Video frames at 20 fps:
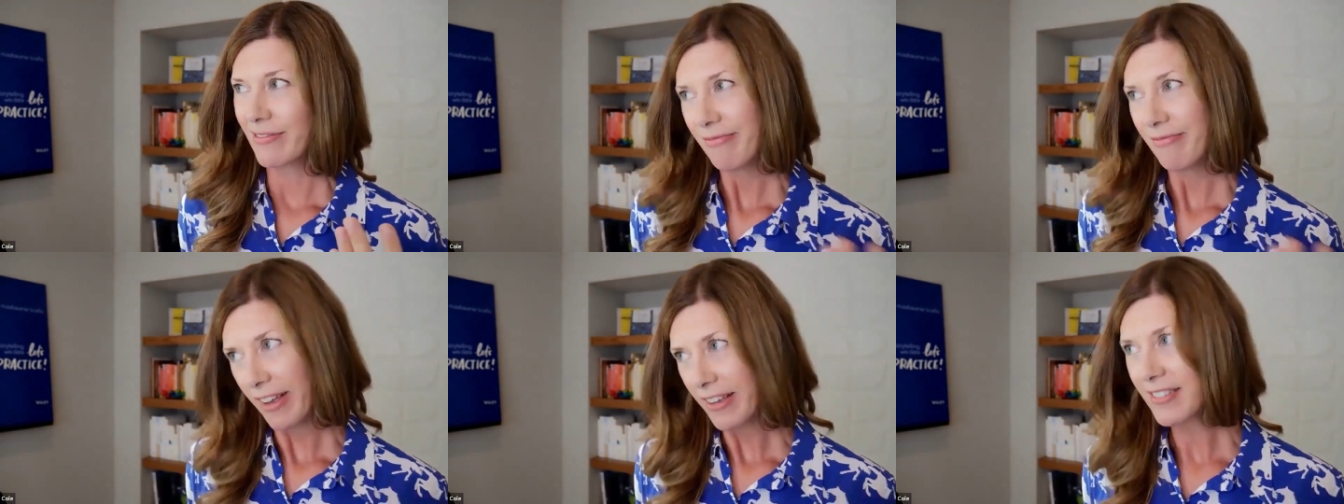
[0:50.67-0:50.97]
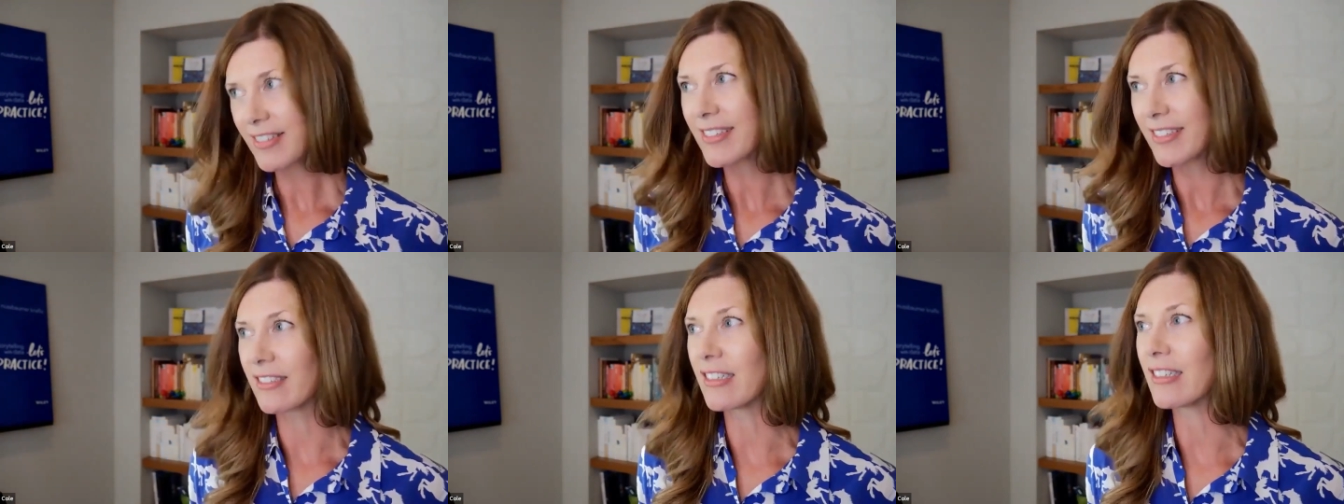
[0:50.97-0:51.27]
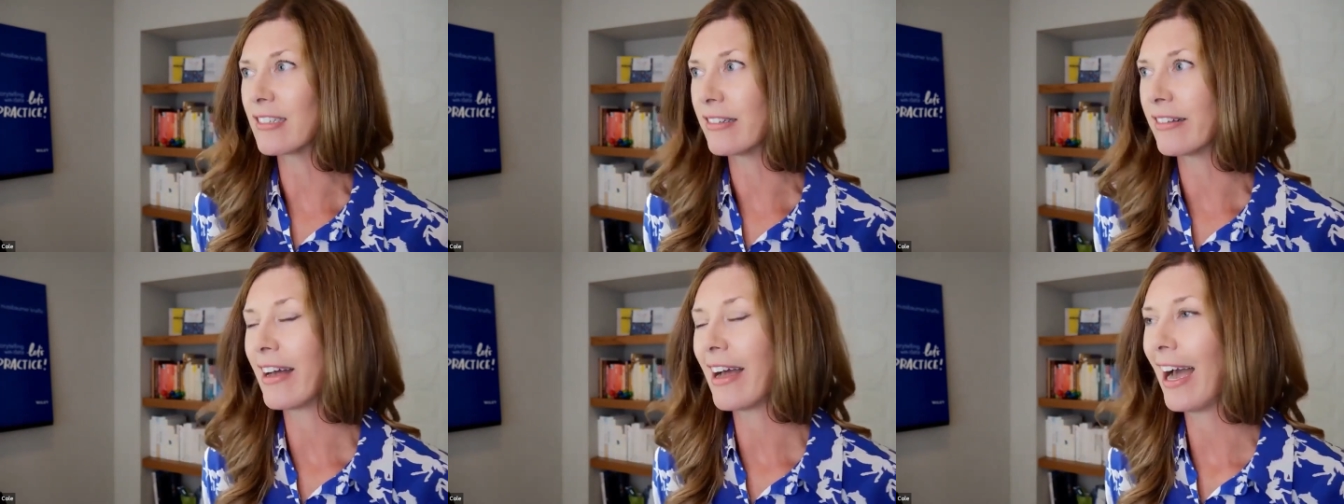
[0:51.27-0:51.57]
I
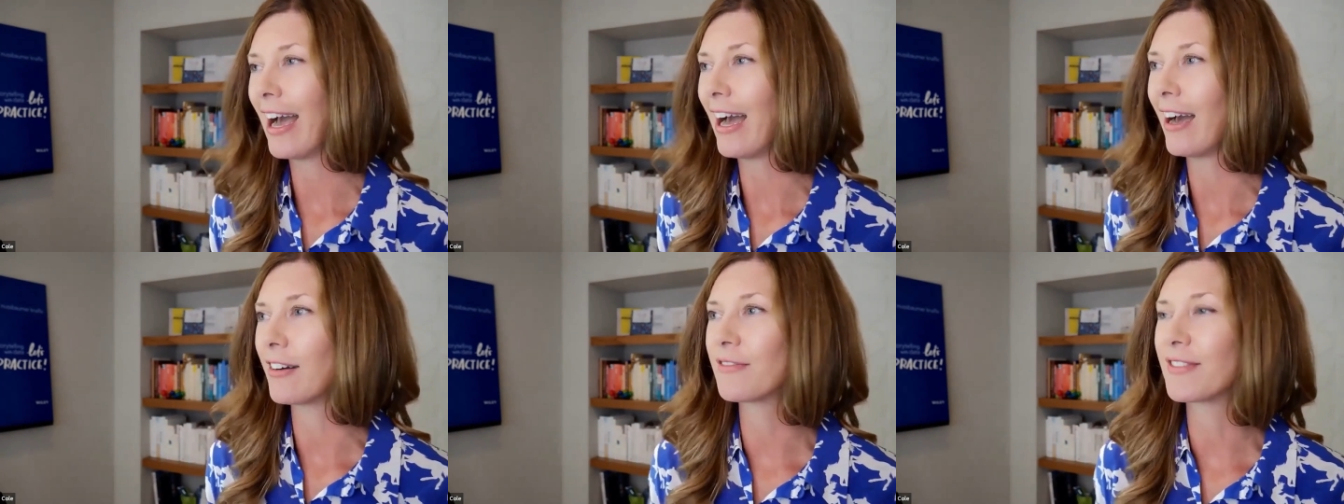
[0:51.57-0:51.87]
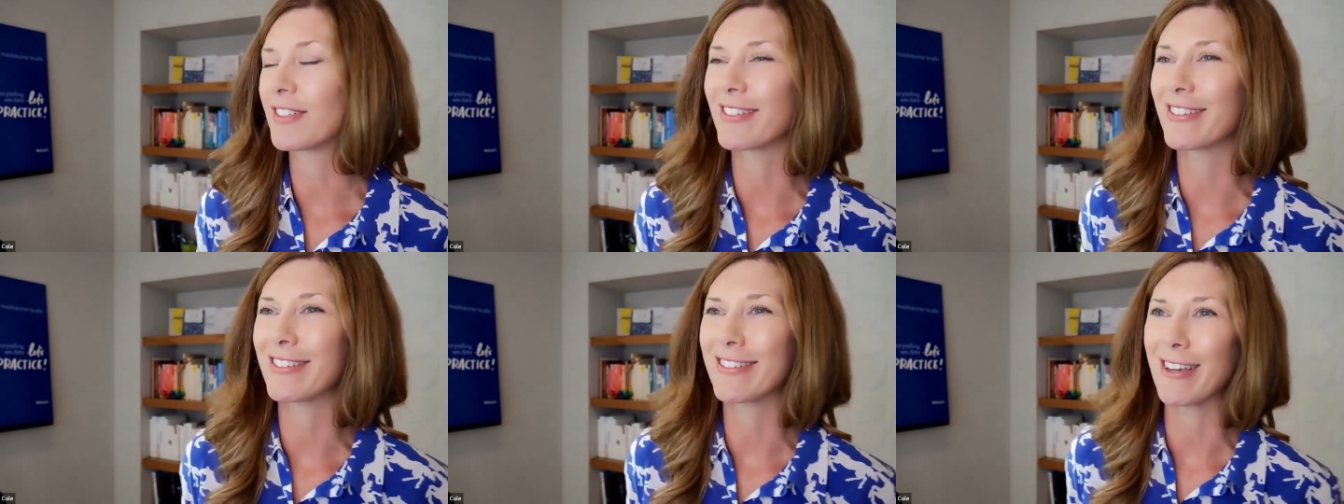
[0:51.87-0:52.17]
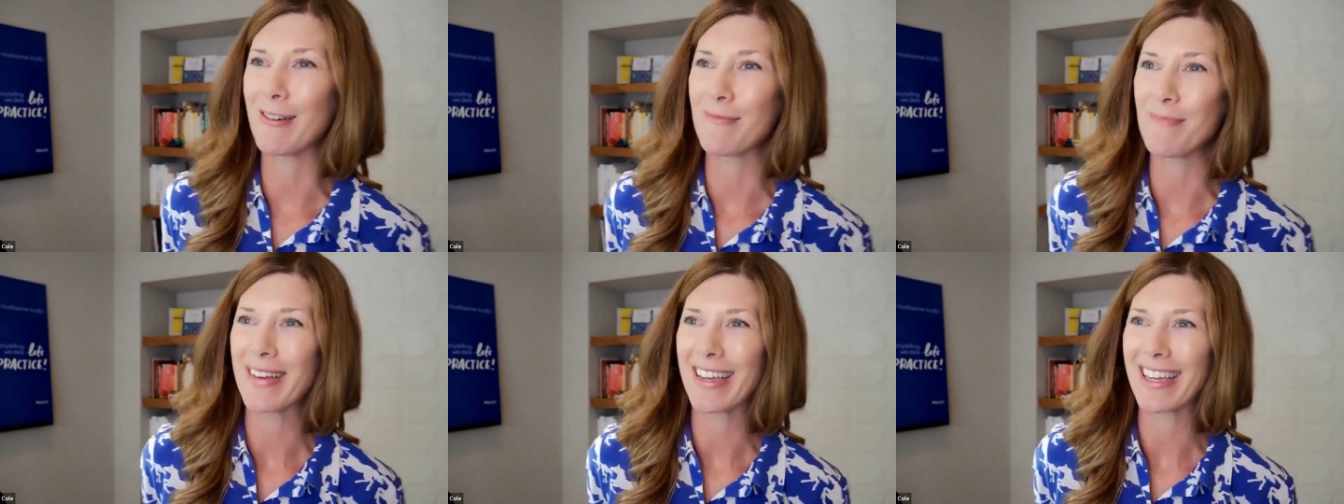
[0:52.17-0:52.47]
still have to
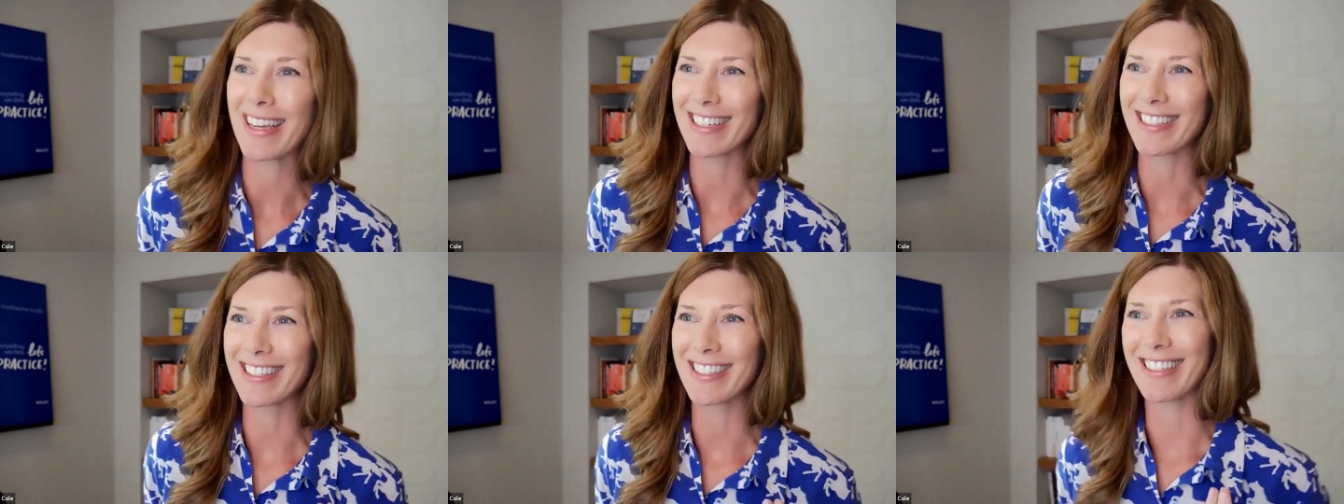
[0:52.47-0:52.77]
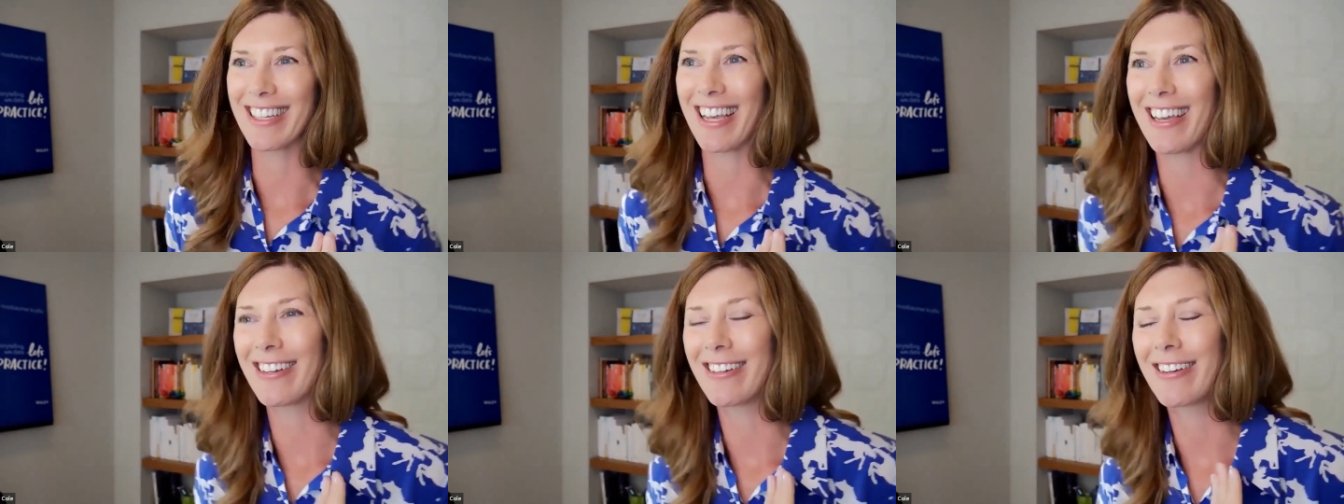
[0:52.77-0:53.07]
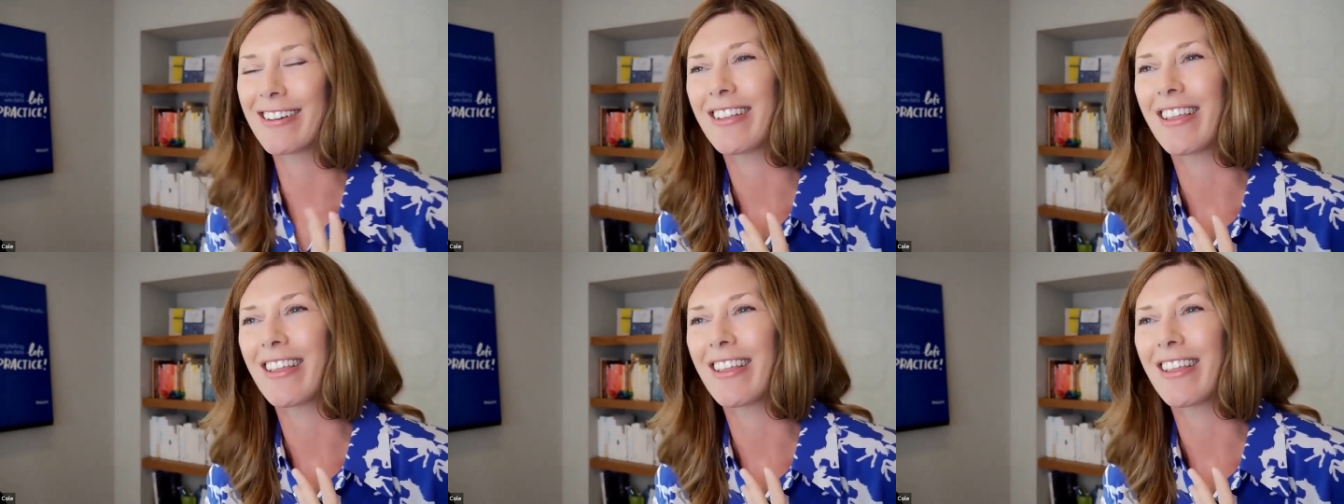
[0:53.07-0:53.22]
some extent,